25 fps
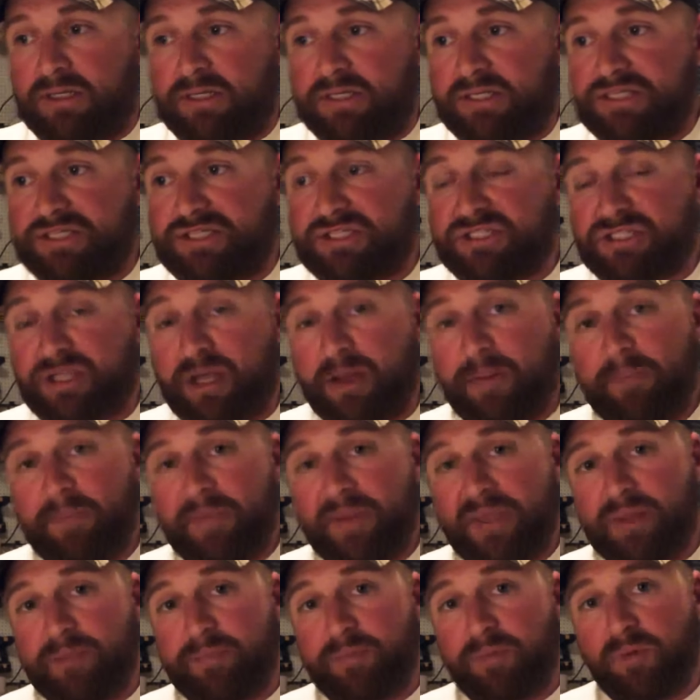Some
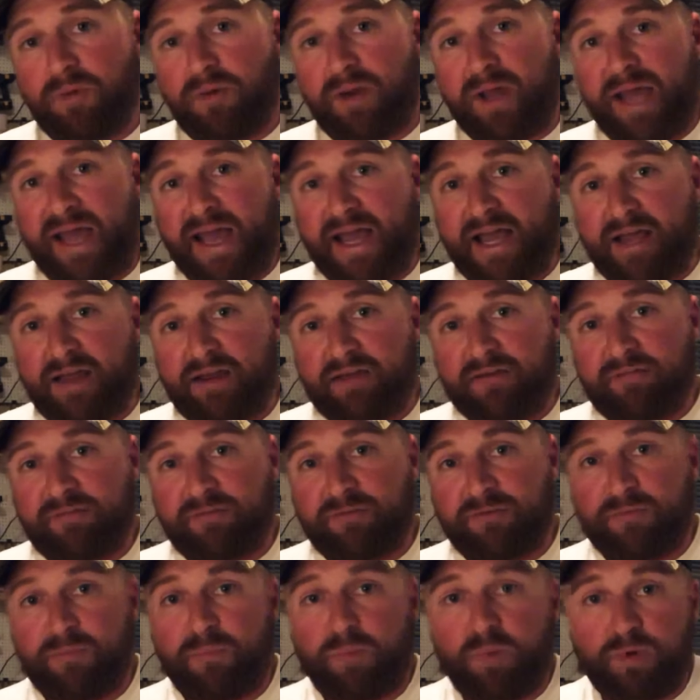people have
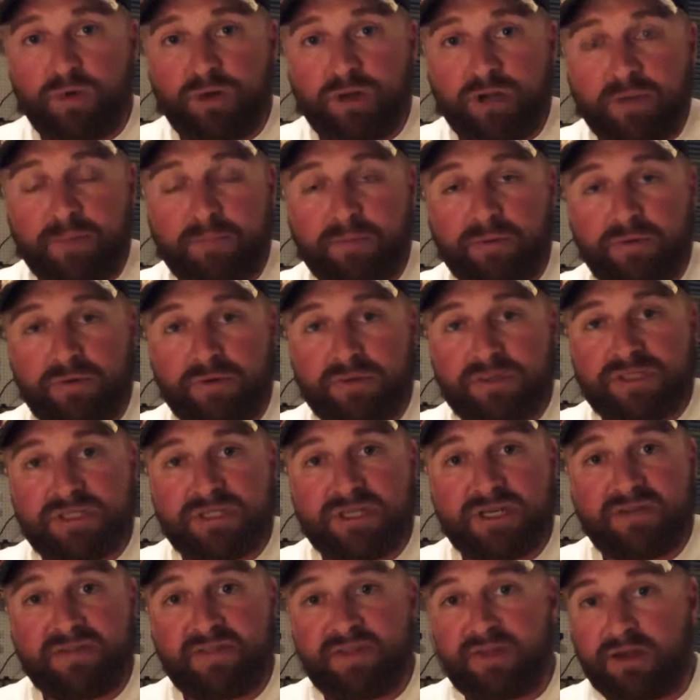more numbers
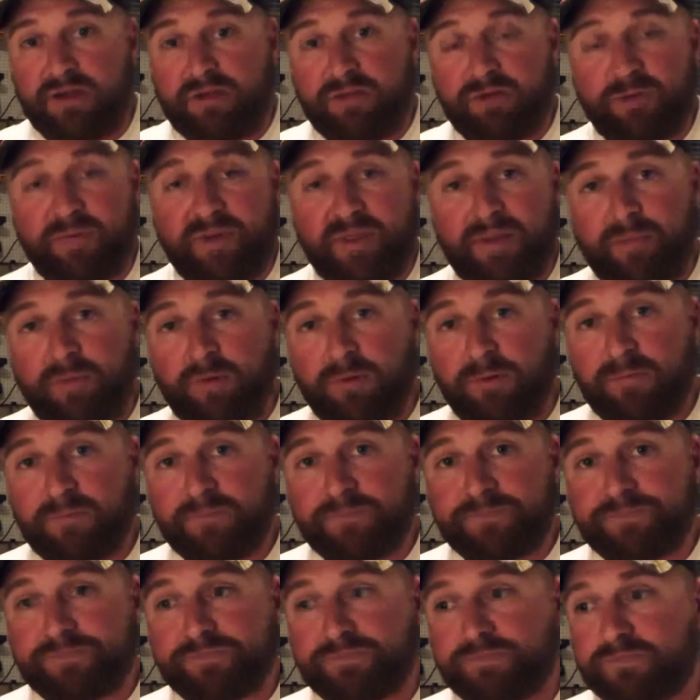than other people.
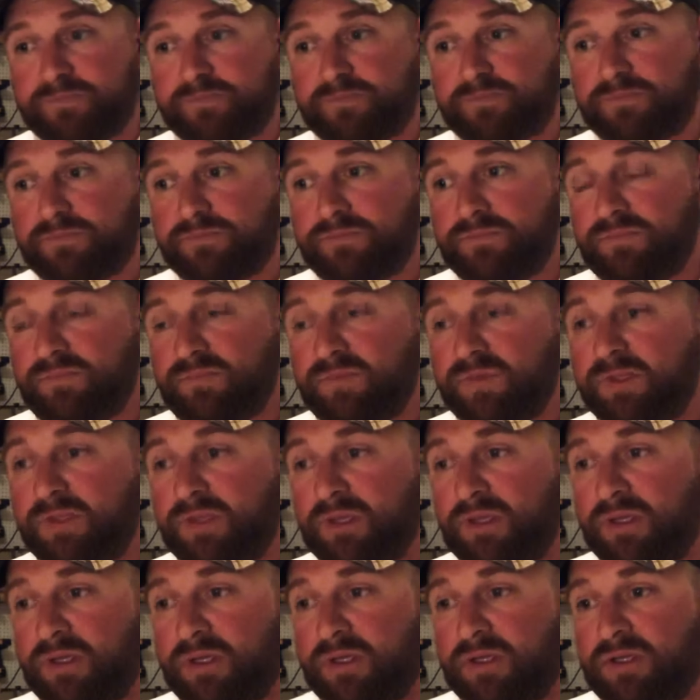
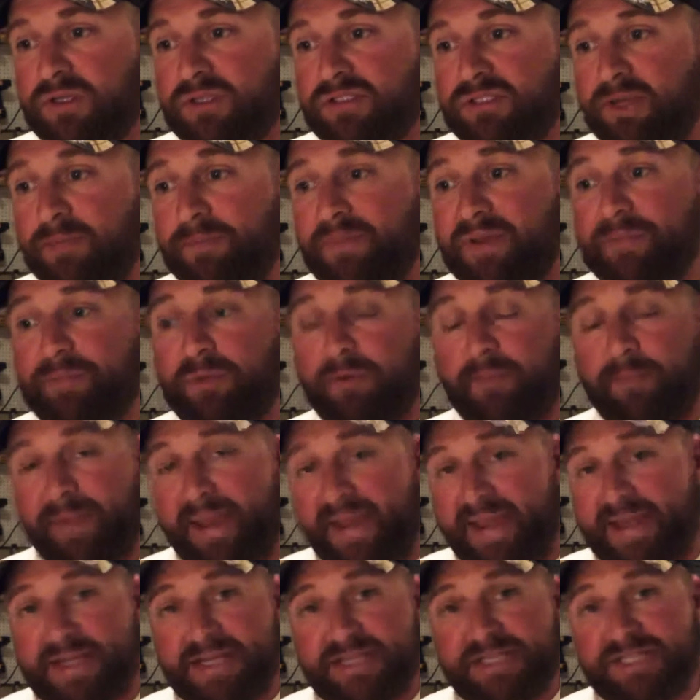Some people
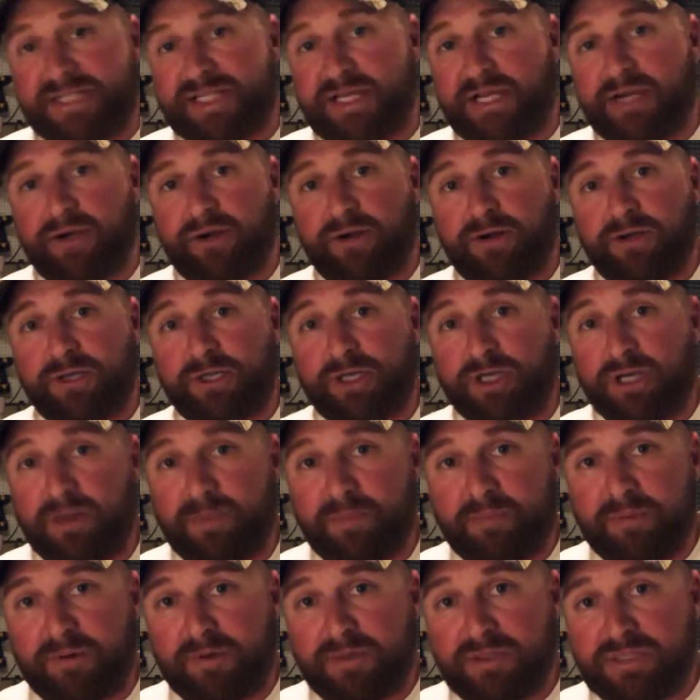manage their
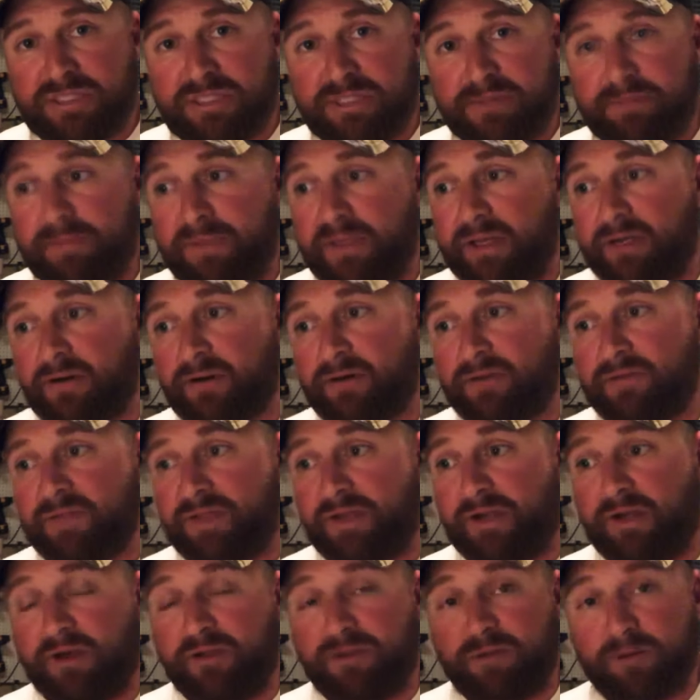numbers better than
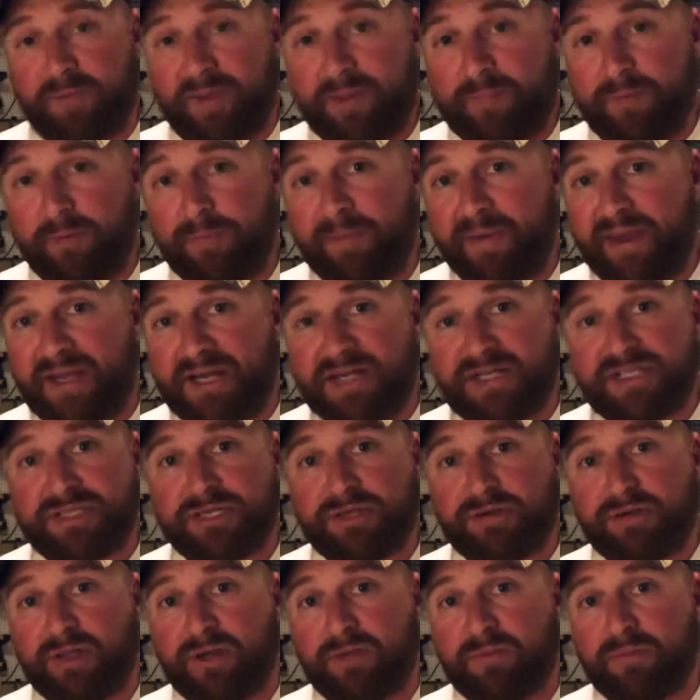other people manage their
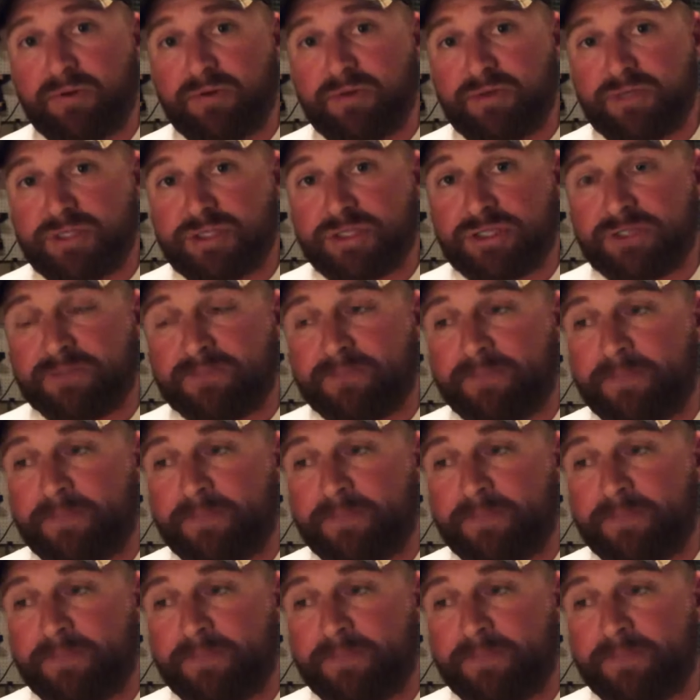numbers.